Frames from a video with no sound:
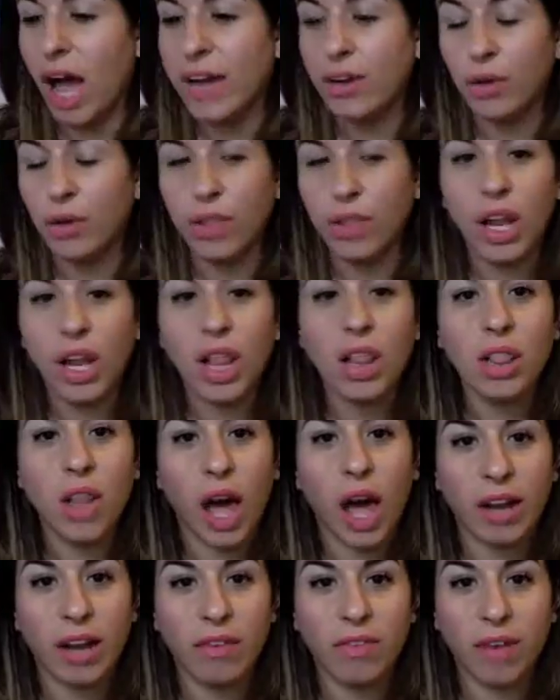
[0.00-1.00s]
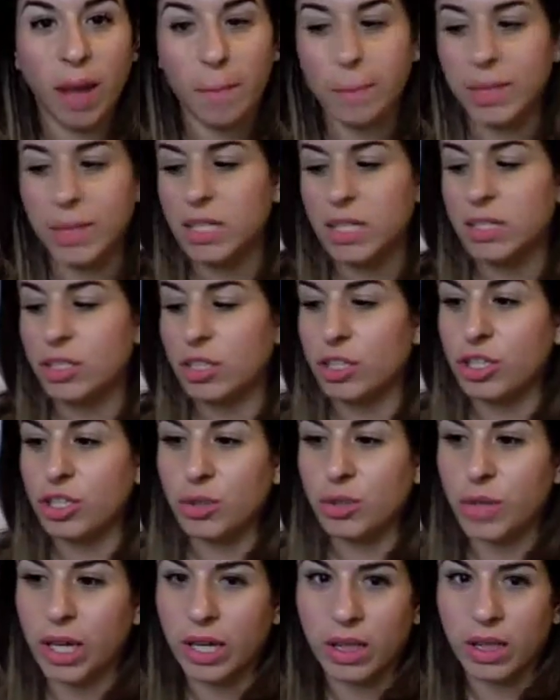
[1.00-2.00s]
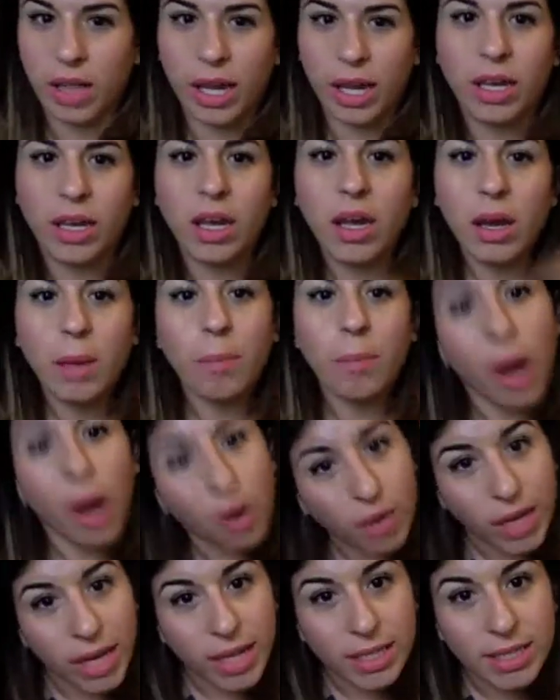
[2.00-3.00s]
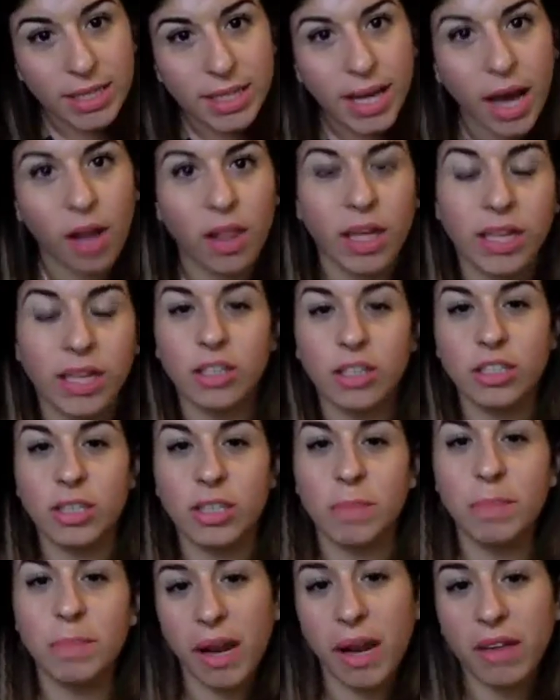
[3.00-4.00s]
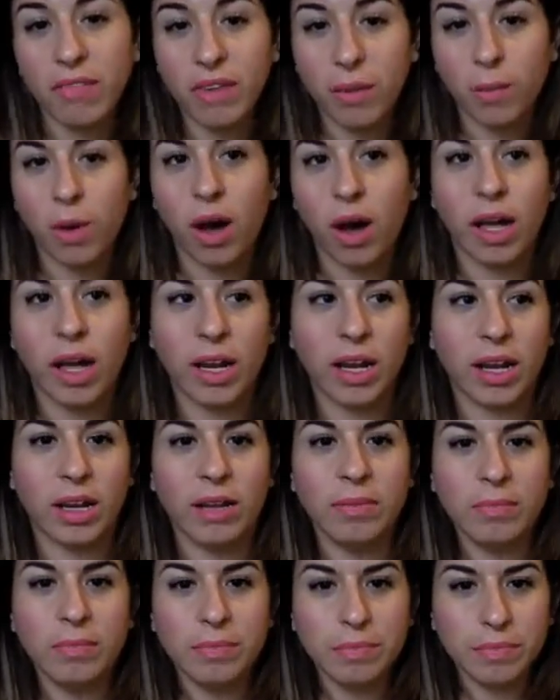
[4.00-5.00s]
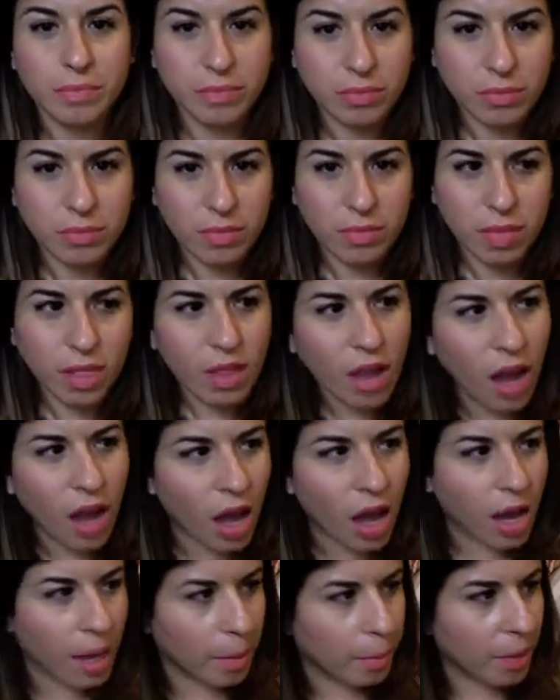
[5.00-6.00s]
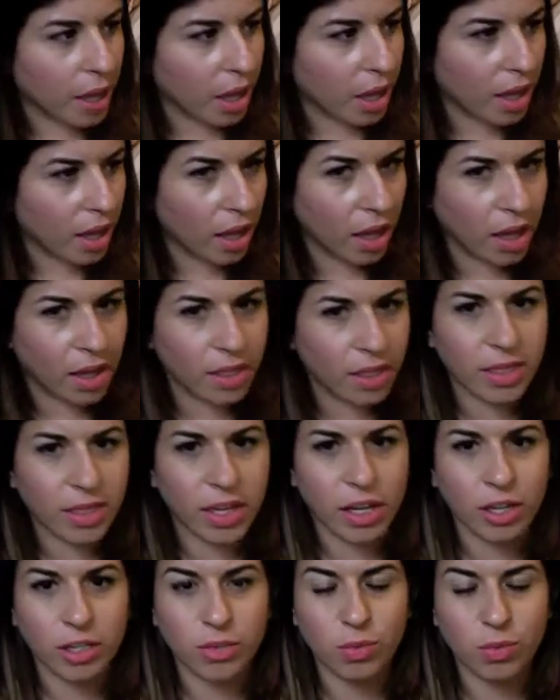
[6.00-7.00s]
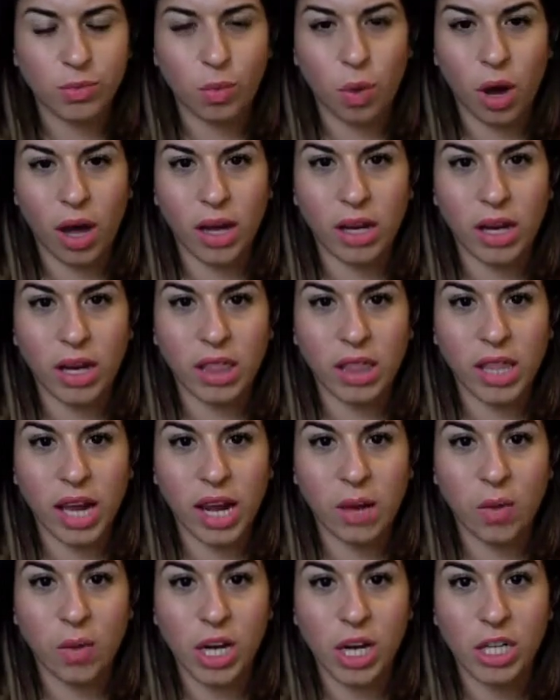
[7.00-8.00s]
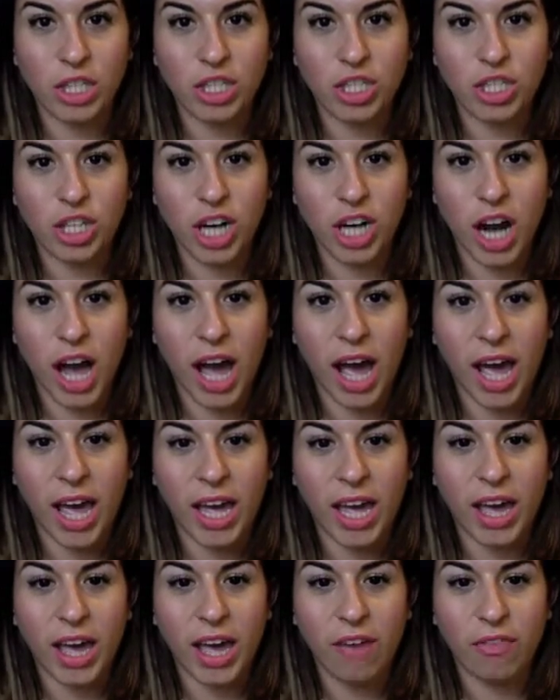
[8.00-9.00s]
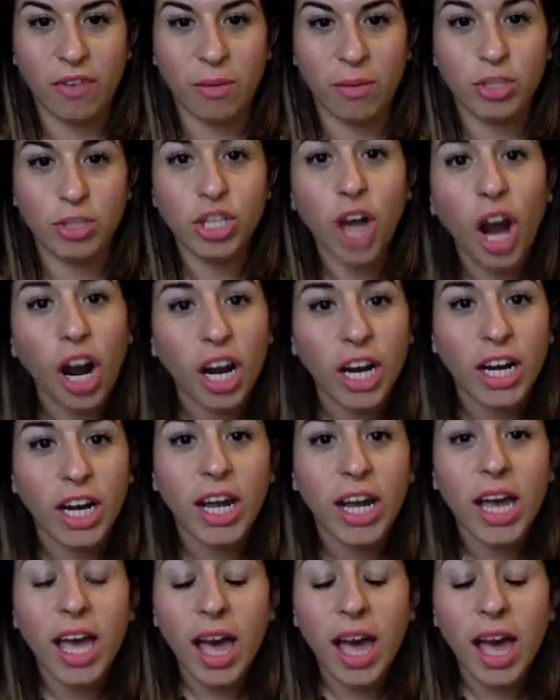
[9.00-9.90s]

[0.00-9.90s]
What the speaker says: I know that a lot of companies are doing like brow kits now, like there's a Benefit one, and there's one that I want to try from Tarte.